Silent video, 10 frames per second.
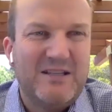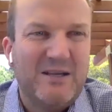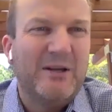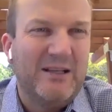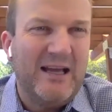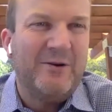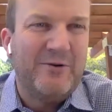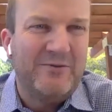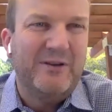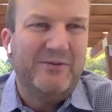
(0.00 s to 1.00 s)
Typically
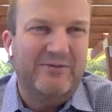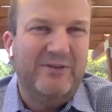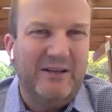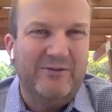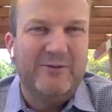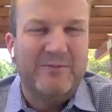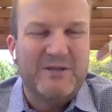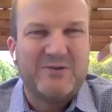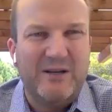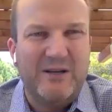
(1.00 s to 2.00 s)
150 feet from
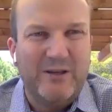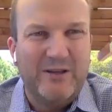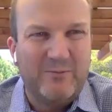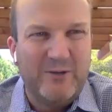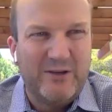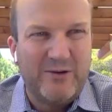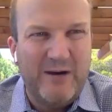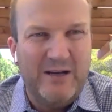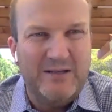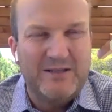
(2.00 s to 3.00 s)
the street where the
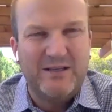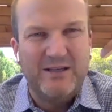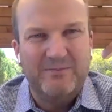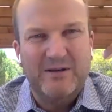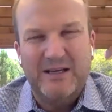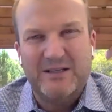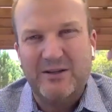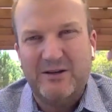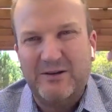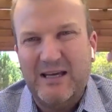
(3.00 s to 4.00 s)
crane is to
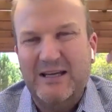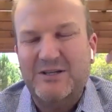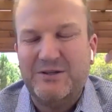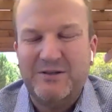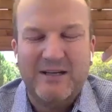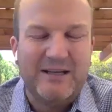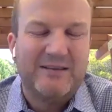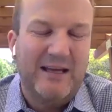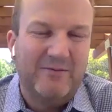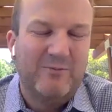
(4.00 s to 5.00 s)
the location, like
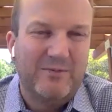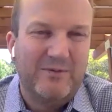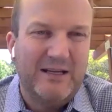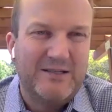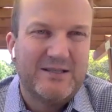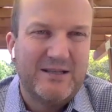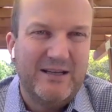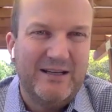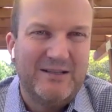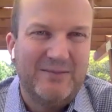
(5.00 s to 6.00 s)
that. That's
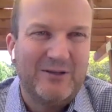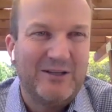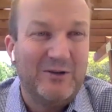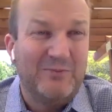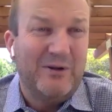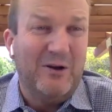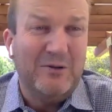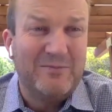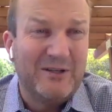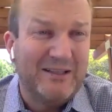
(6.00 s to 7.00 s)
typically good. But
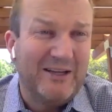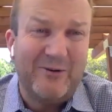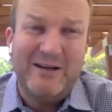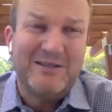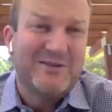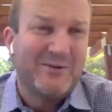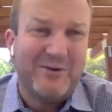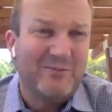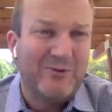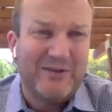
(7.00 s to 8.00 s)
ultimately, cranes are
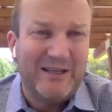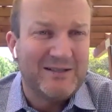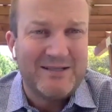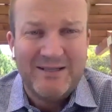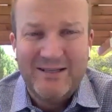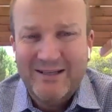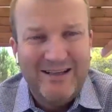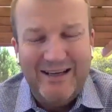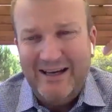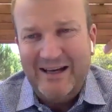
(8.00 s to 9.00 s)
incredible things.
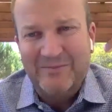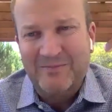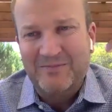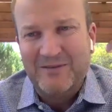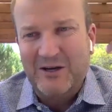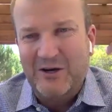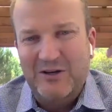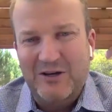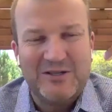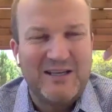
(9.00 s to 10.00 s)

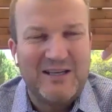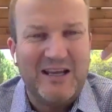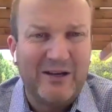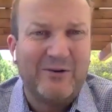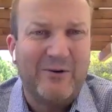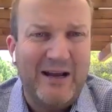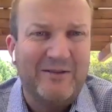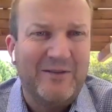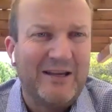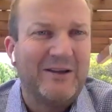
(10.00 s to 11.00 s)
You can just get a bigger
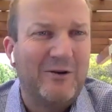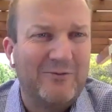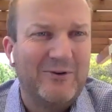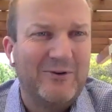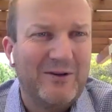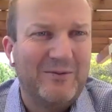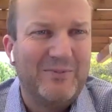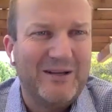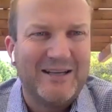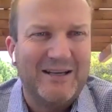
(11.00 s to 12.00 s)
crane and they can go further.
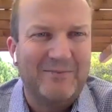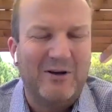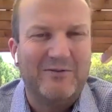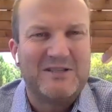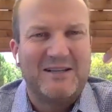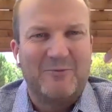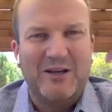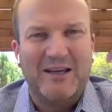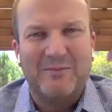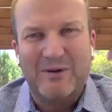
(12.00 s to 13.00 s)
But obviously, when
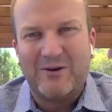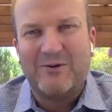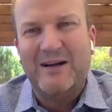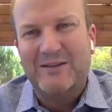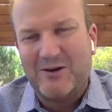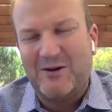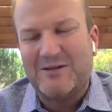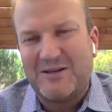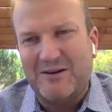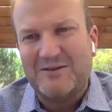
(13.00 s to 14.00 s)
you get a bigger crane, the
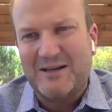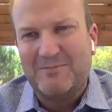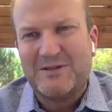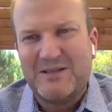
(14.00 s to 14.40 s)
cost goes up.